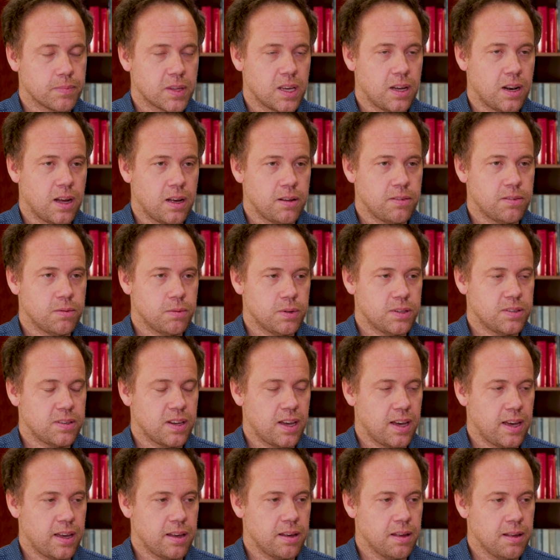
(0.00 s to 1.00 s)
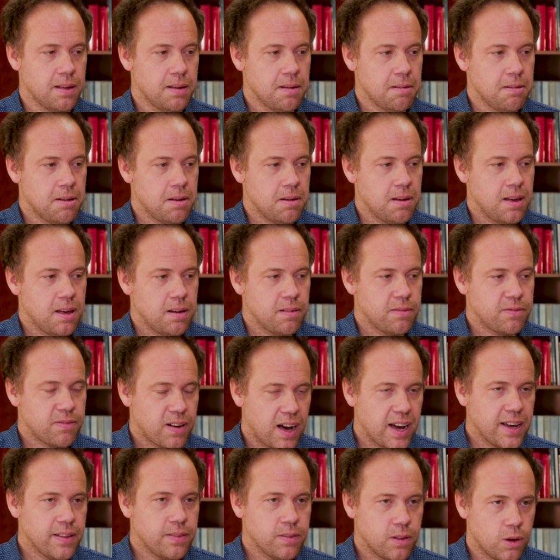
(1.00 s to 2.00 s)
And I would say,
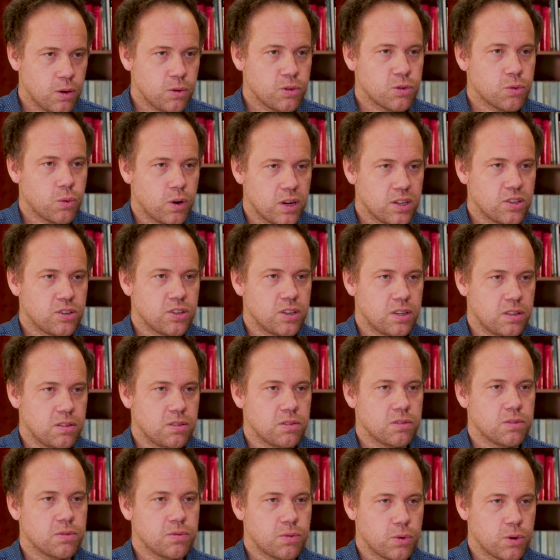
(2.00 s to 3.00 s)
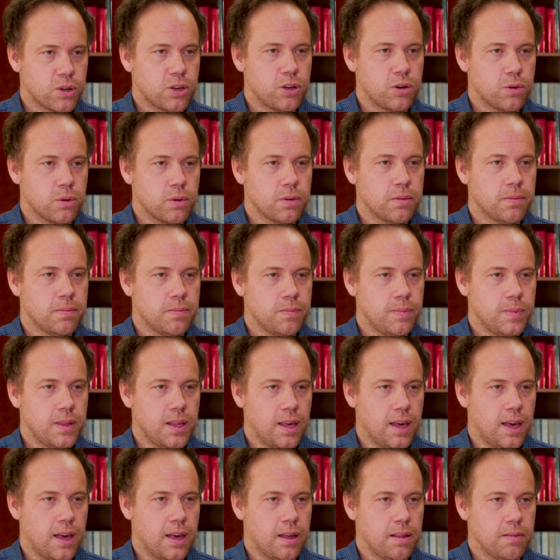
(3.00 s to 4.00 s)
find those questions for you
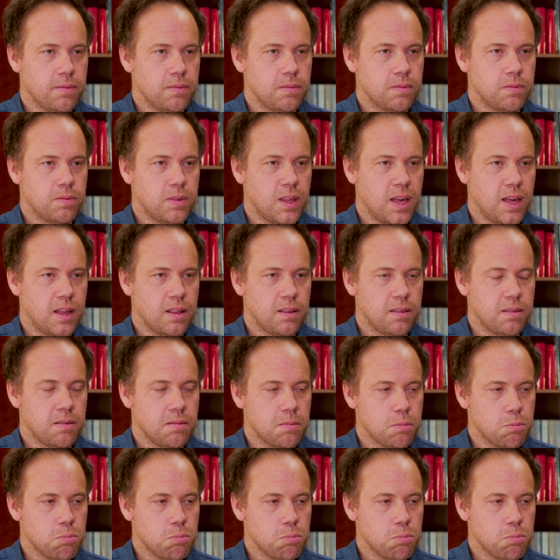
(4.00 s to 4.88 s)
and then